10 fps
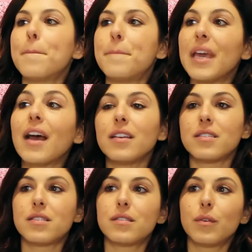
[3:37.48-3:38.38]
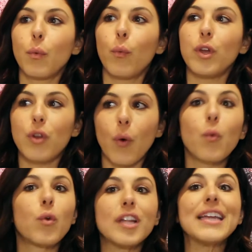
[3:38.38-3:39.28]
because we
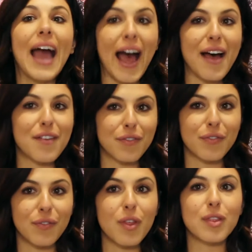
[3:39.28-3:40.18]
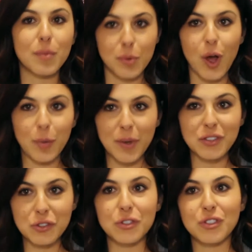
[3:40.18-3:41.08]
don't really have the
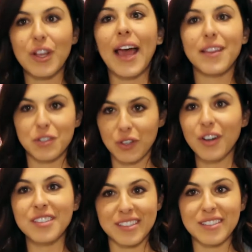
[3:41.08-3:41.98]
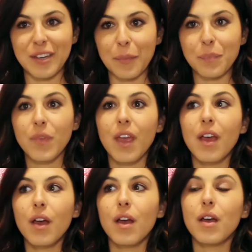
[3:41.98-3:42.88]
blockbusters and the star system,
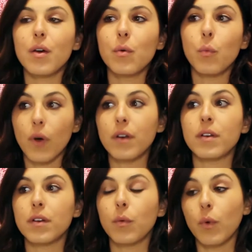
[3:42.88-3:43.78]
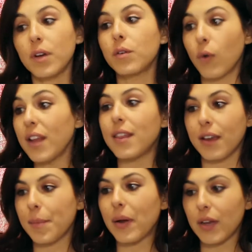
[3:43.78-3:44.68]
one great
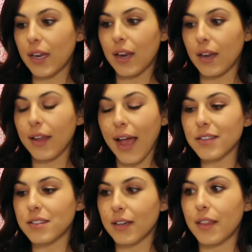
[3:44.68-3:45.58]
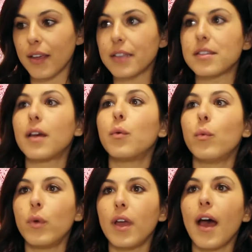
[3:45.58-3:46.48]
thing about Canadian casting, I think, is
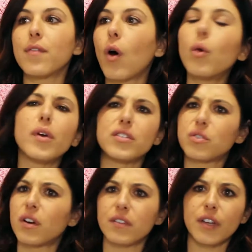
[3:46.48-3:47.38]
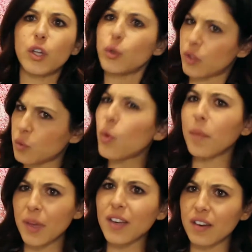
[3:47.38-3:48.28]
that we have always sort of included
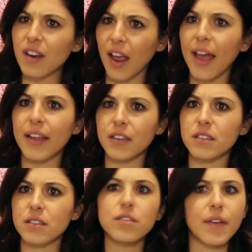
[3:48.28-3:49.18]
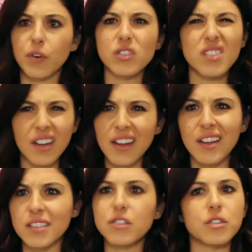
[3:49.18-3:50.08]
women and diversity.
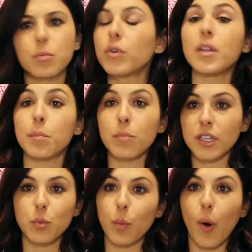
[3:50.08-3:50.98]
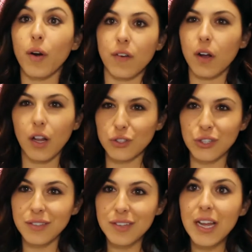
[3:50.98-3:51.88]
It's just really much more part of our
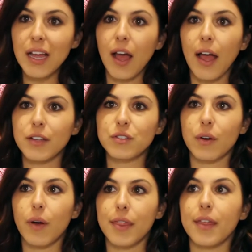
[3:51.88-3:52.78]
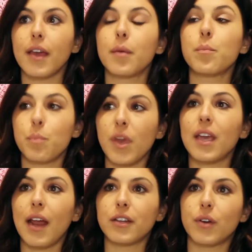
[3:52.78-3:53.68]
culture. And so I think being
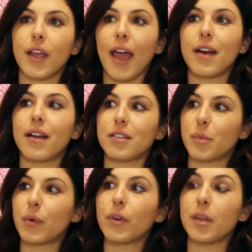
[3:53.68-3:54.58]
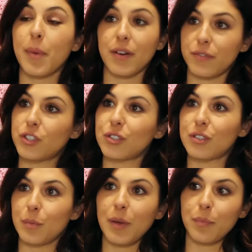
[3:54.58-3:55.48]
an actor in Canada has been really beneficial
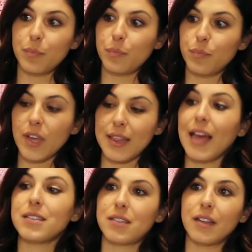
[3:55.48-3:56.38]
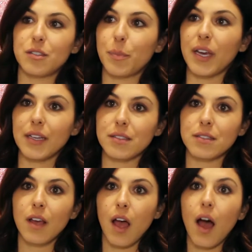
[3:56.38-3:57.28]
to me in that sense,
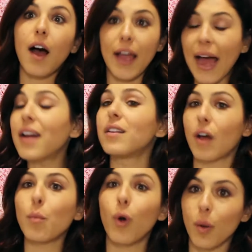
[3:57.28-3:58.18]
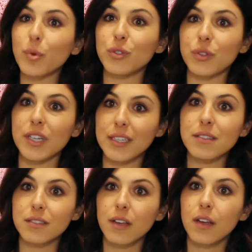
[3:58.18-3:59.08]
because I had a lot more
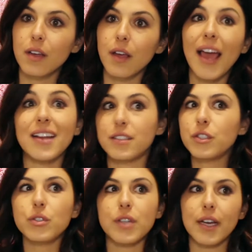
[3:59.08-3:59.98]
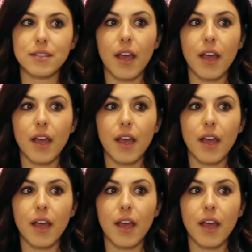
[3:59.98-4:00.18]
opportunities. And it's interesting because